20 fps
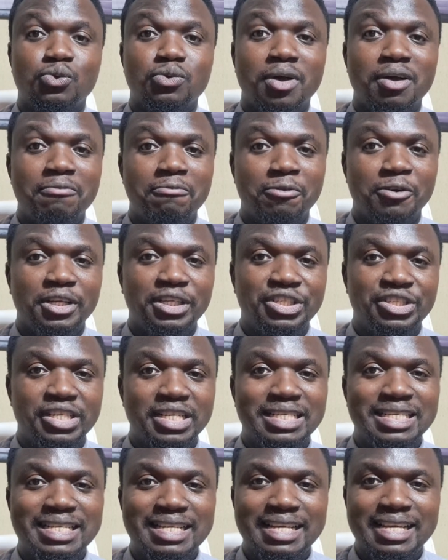to avoid
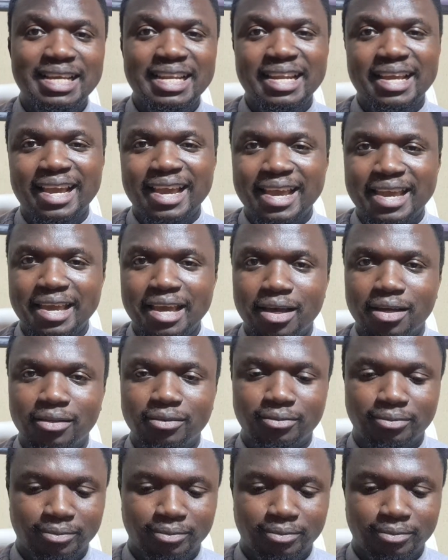trading in Kenya.